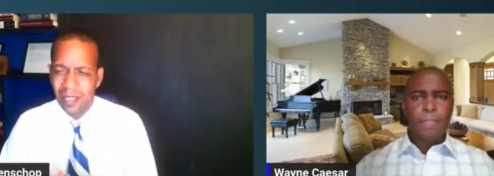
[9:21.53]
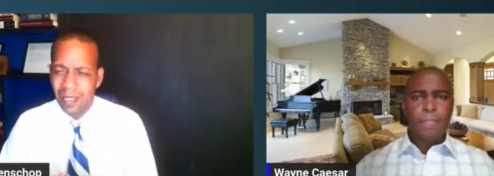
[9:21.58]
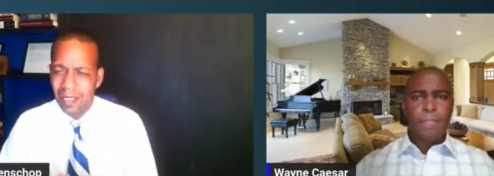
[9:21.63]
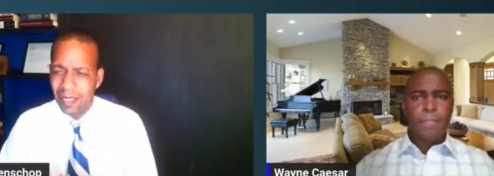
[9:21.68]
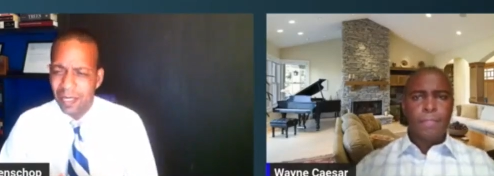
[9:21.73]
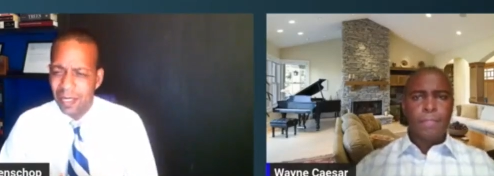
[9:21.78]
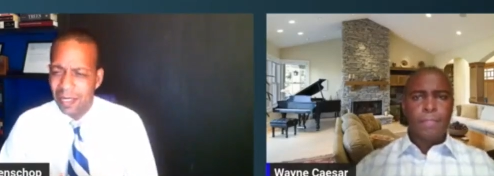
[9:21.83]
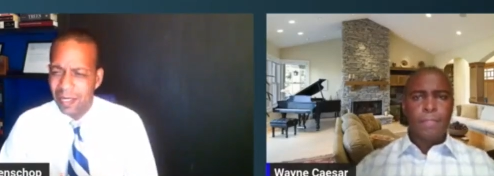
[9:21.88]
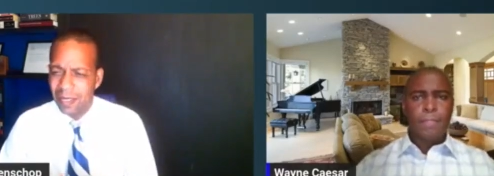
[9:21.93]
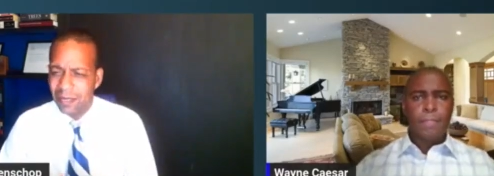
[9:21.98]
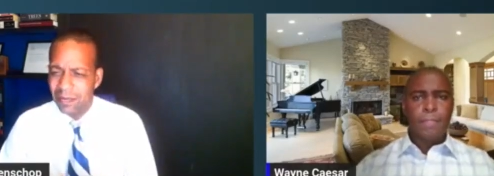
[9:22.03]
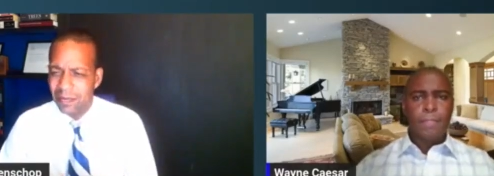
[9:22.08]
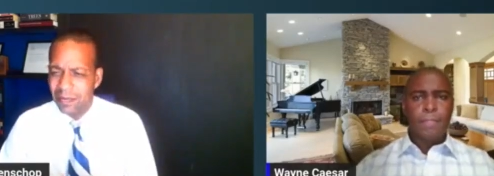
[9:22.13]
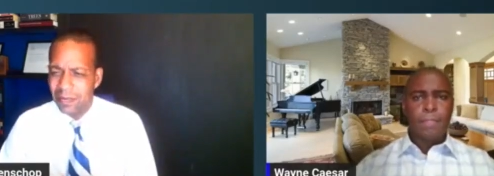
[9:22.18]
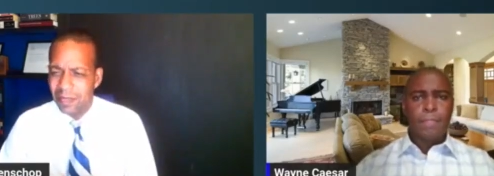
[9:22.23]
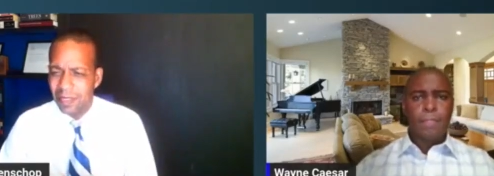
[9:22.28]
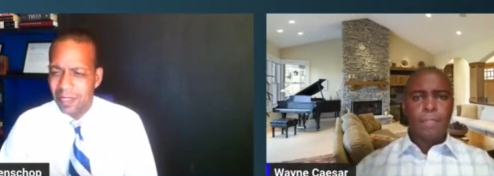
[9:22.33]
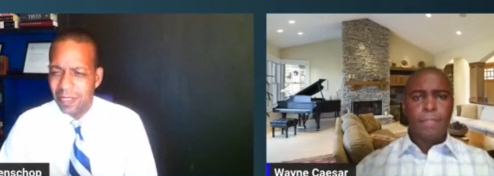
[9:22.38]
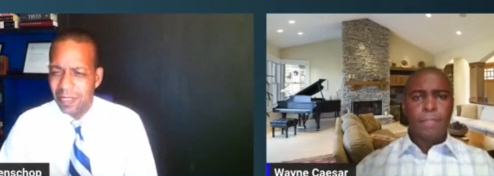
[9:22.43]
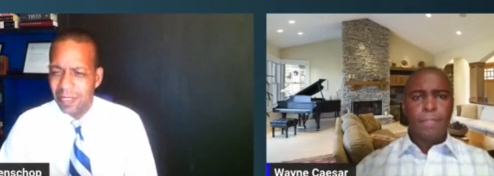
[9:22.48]

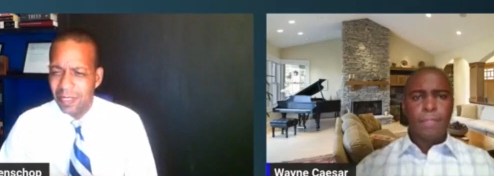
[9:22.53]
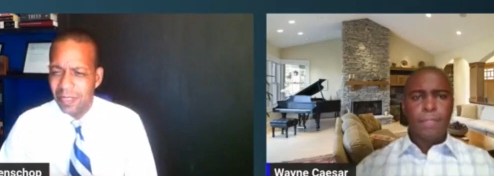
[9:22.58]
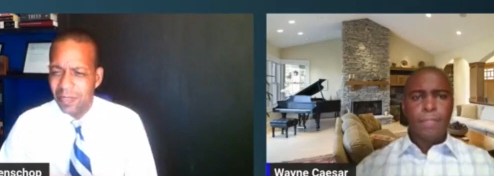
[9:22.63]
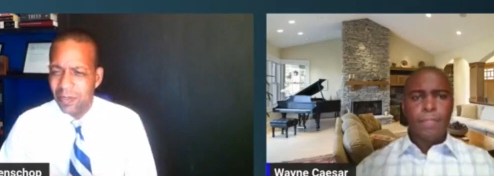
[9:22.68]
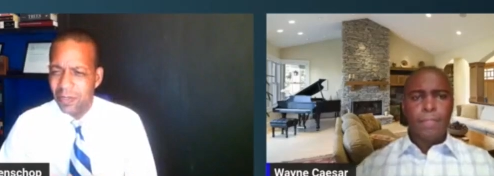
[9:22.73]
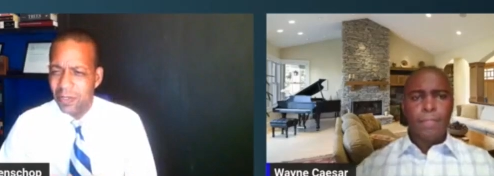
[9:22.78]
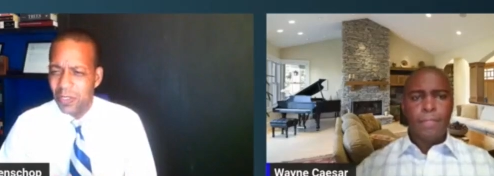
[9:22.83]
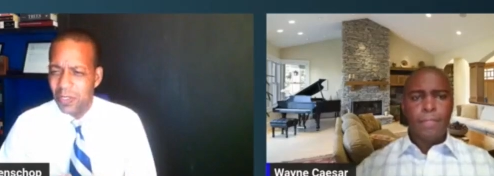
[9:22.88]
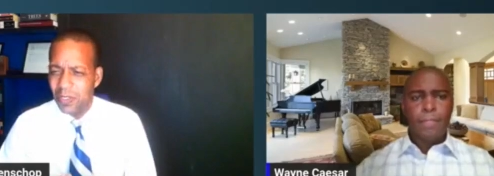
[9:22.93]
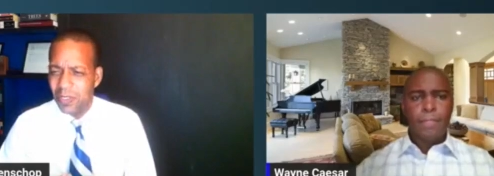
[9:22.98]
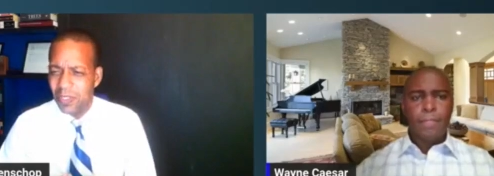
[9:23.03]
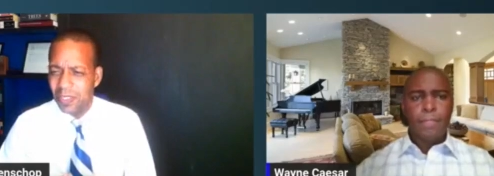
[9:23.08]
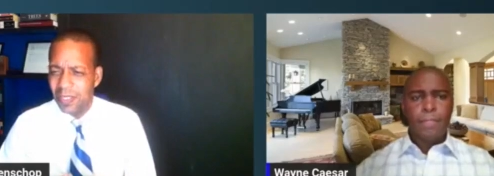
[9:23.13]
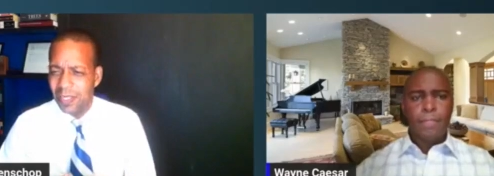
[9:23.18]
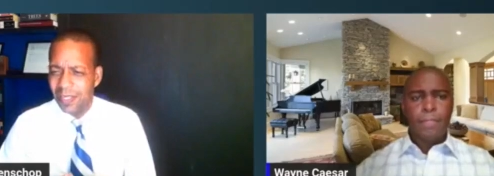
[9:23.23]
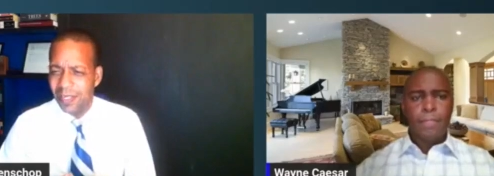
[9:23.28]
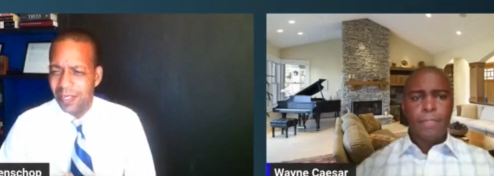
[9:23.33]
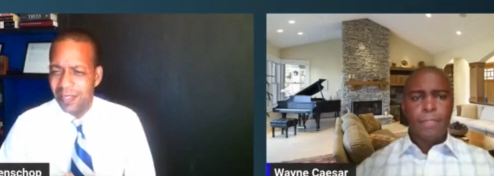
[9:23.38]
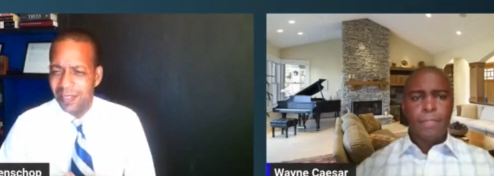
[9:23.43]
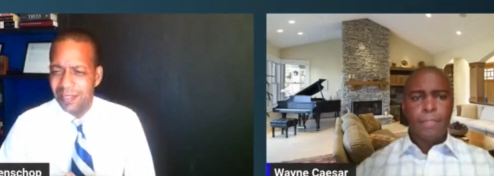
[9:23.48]
Speaker 1: um, uh, notice
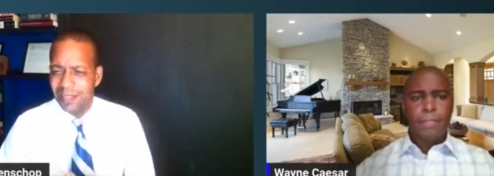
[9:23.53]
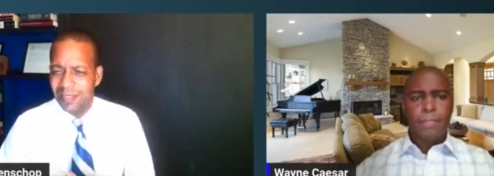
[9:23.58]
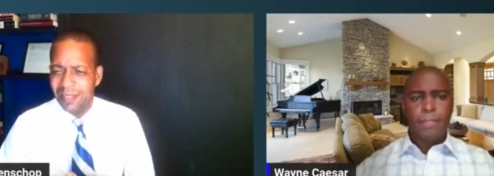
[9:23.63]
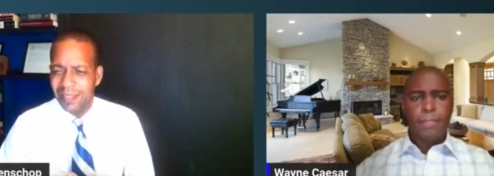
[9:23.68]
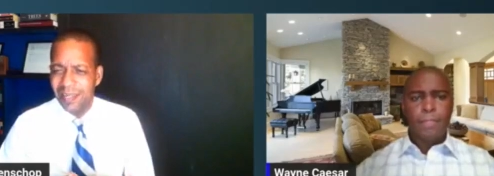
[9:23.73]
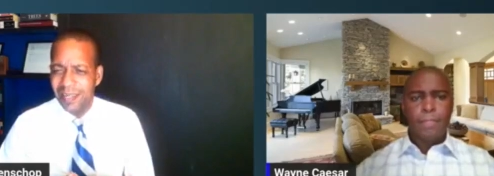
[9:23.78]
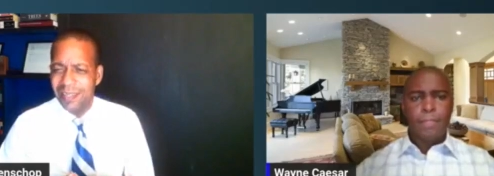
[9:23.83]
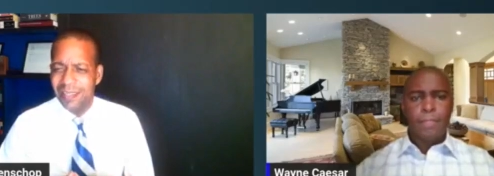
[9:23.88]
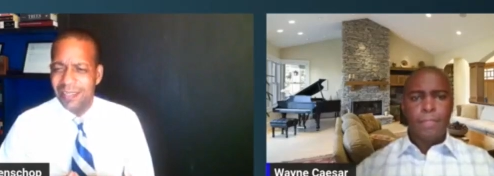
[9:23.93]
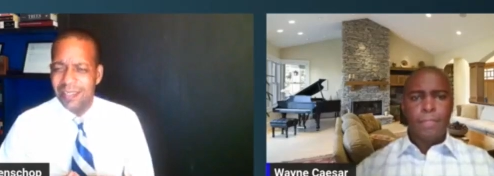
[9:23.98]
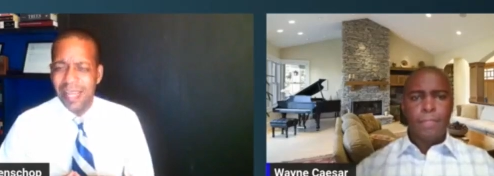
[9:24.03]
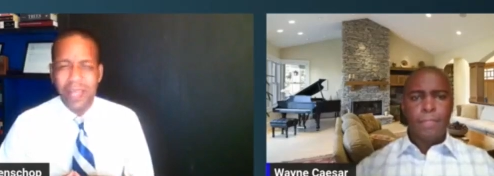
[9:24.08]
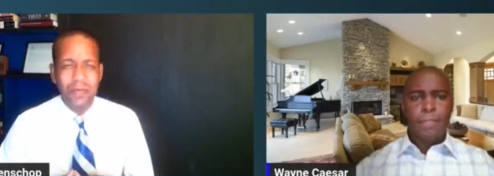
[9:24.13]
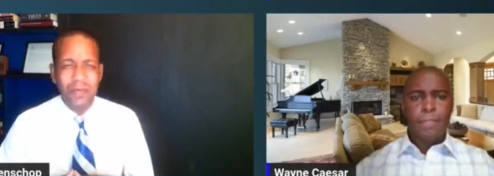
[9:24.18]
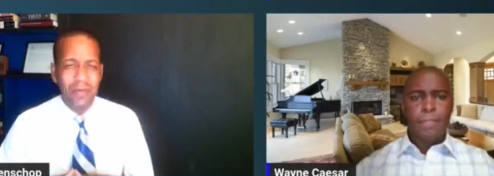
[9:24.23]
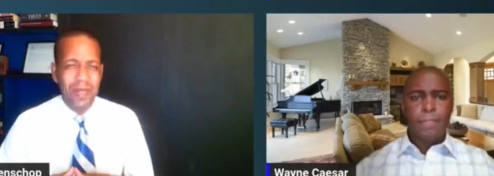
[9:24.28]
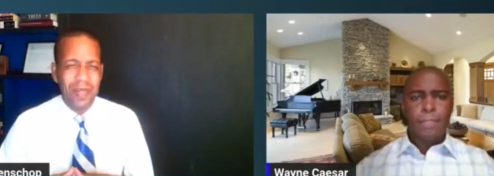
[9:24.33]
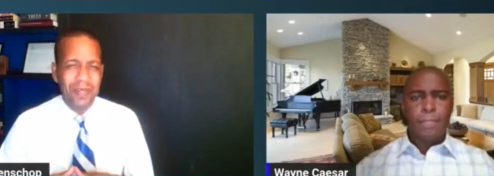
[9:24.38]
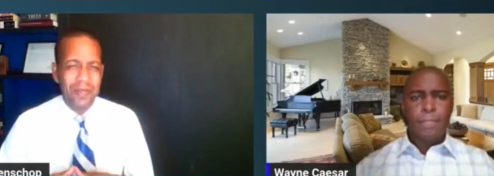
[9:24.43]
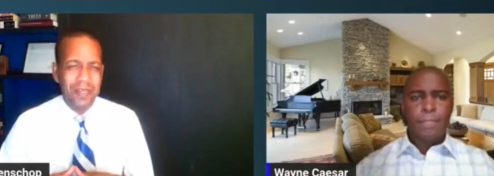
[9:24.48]
uh, Dennis
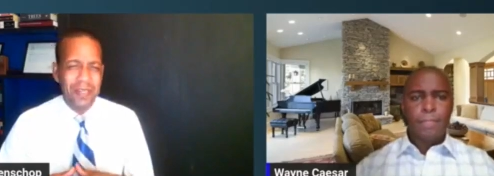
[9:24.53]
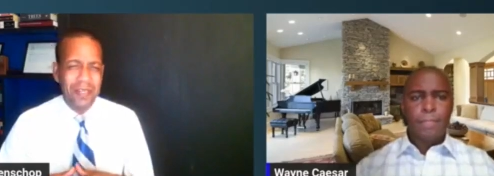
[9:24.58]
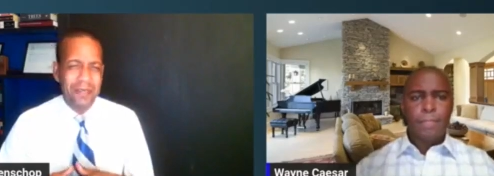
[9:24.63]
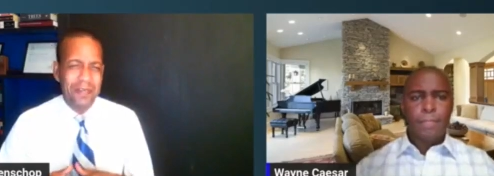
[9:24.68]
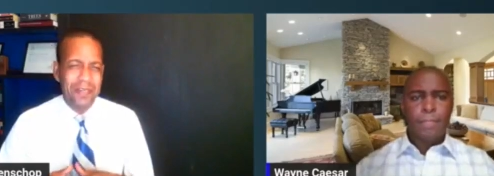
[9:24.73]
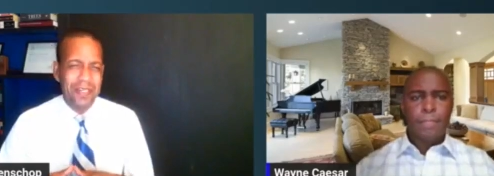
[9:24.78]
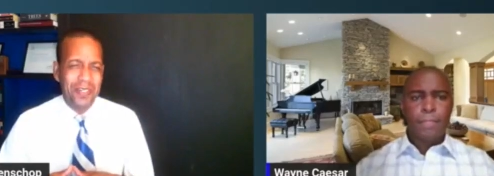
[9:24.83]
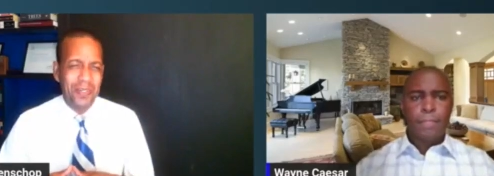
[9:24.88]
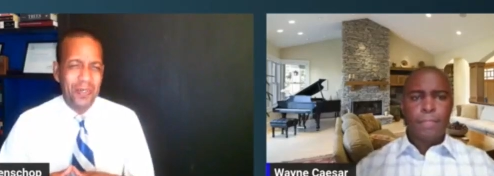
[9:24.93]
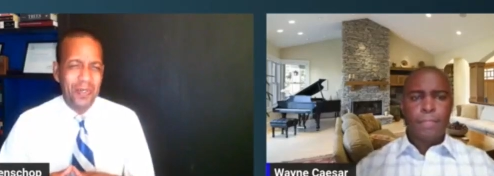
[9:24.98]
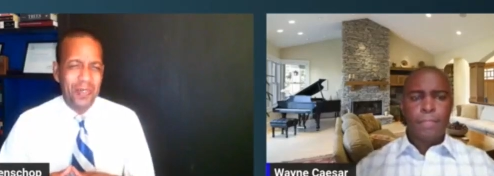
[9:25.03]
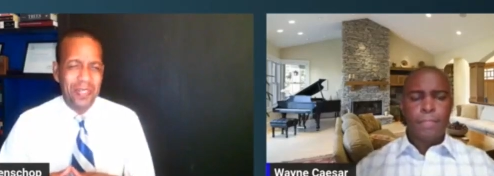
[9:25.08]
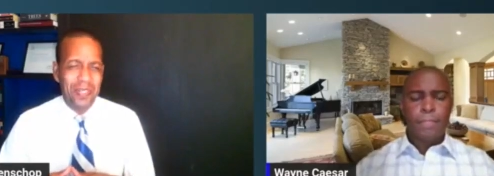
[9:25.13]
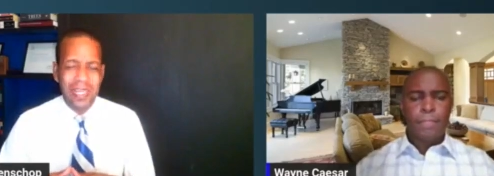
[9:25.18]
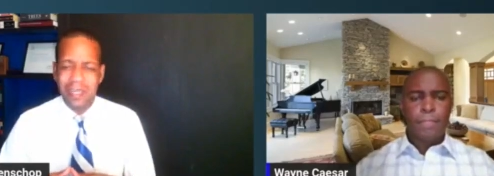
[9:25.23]
Atwell, good evening to you.